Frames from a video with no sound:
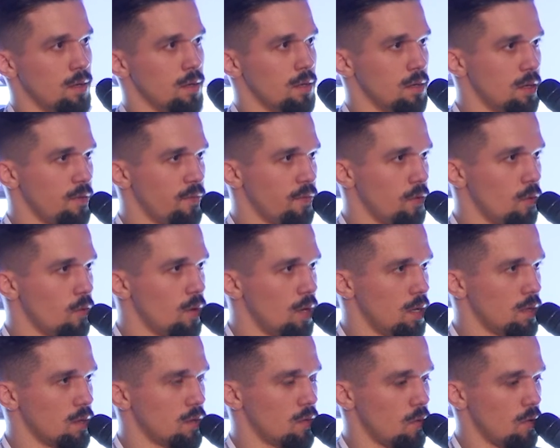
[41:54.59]
If you
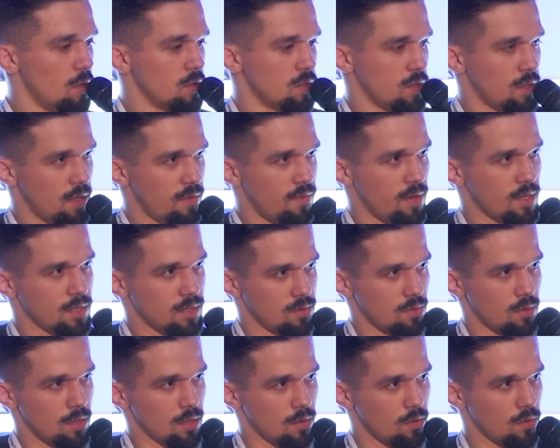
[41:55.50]
want to also have access
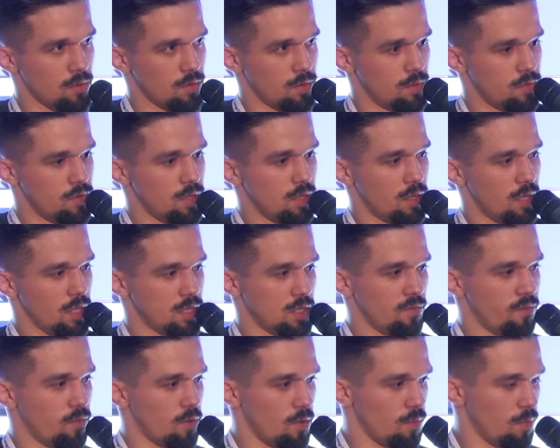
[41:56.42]
to the code
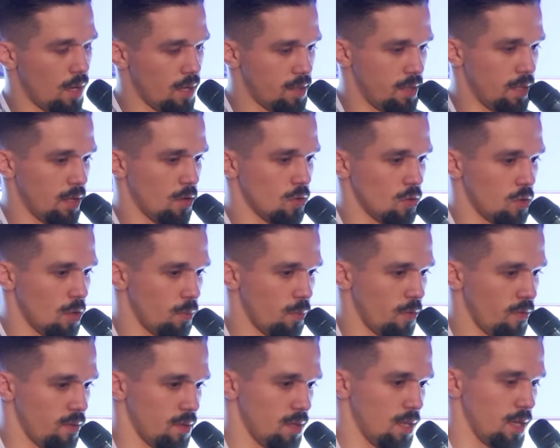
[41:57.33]
generation for adding on top of it,